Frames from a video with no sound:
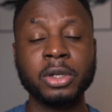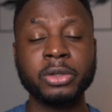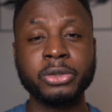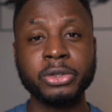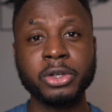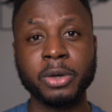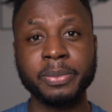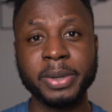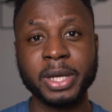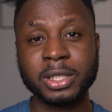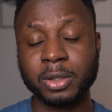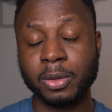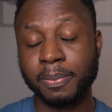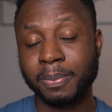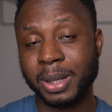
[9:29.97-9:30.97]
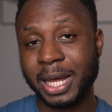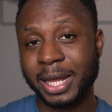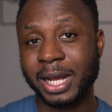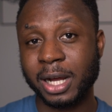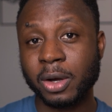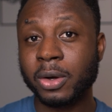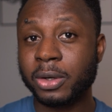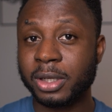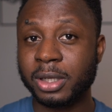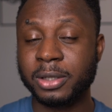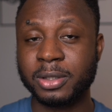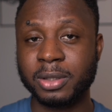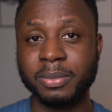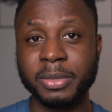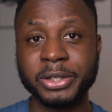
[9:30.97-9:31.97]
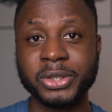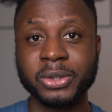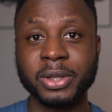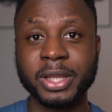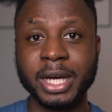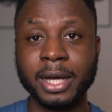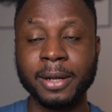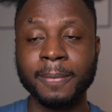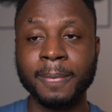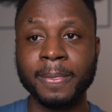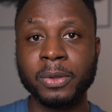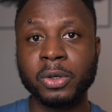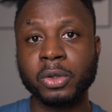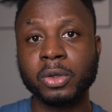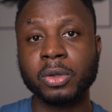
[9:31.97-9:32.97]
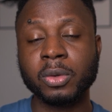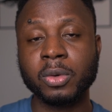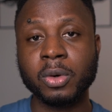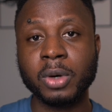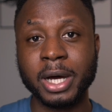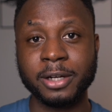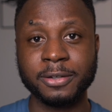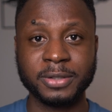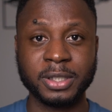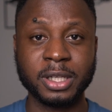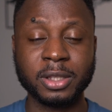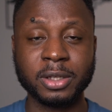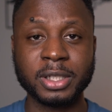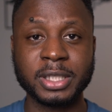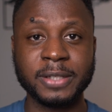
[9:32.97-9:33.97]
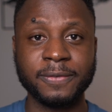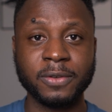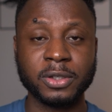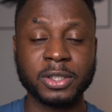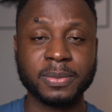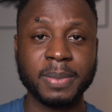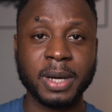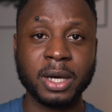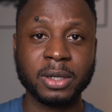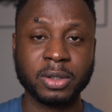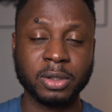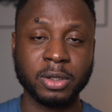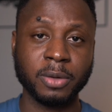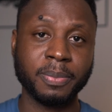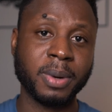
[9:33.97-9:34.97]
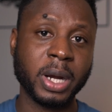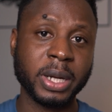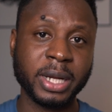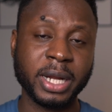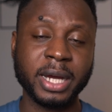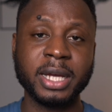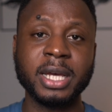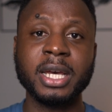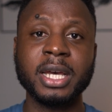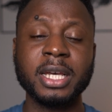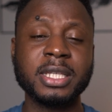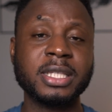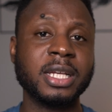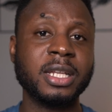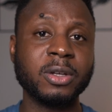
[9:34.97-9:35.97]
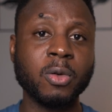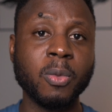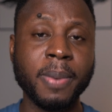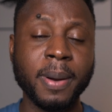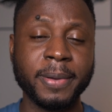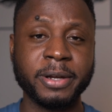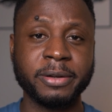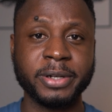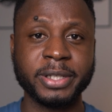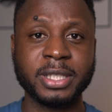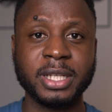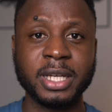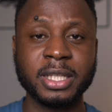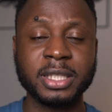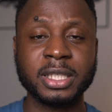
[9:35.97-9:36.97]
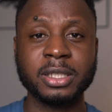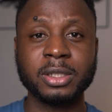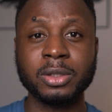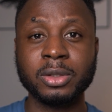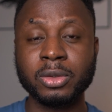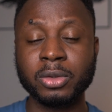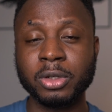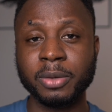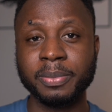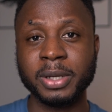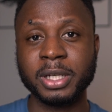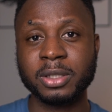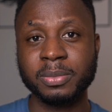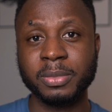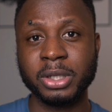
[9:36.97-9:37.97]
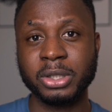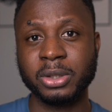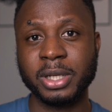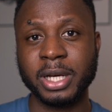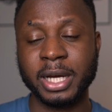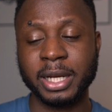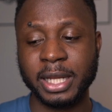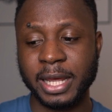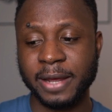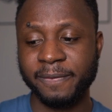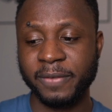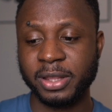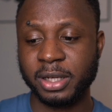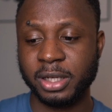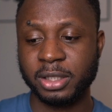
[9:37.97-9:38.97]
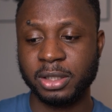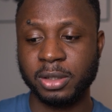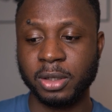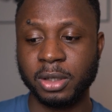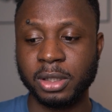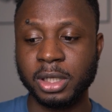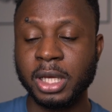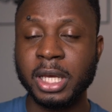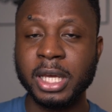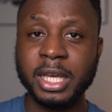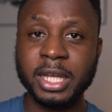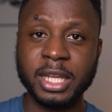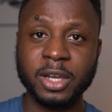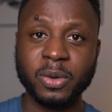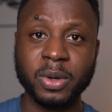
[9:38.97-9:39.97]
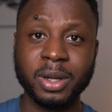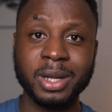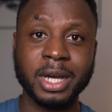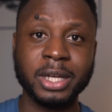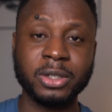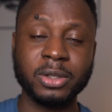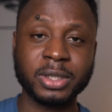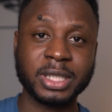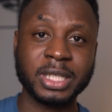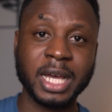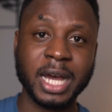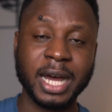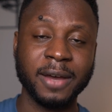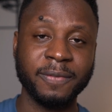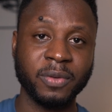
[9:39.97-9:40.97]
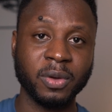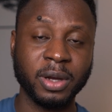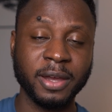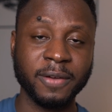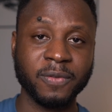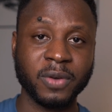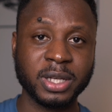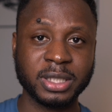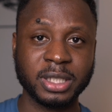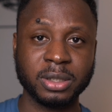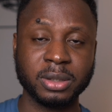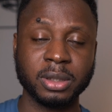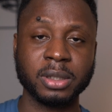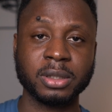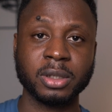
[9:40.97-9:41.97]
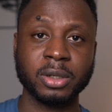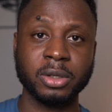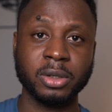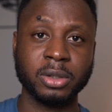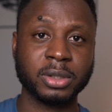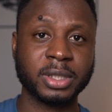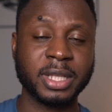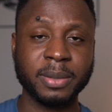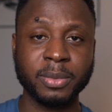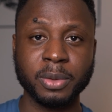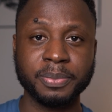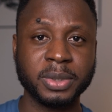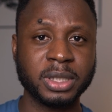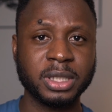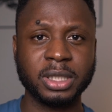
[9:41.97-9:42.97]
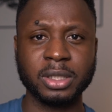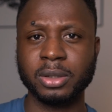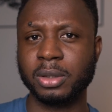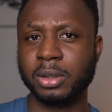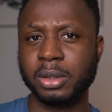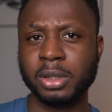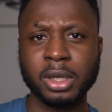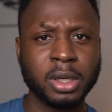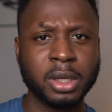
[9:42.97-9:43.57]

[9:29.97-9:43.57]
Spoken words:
do your best or plan accordingly to make sure that you don't go out of status. If your spouse or your partner is a legal permanent resident, do your best to make sure that everything is done in a way that you still have your F1 status or your STEM OPT or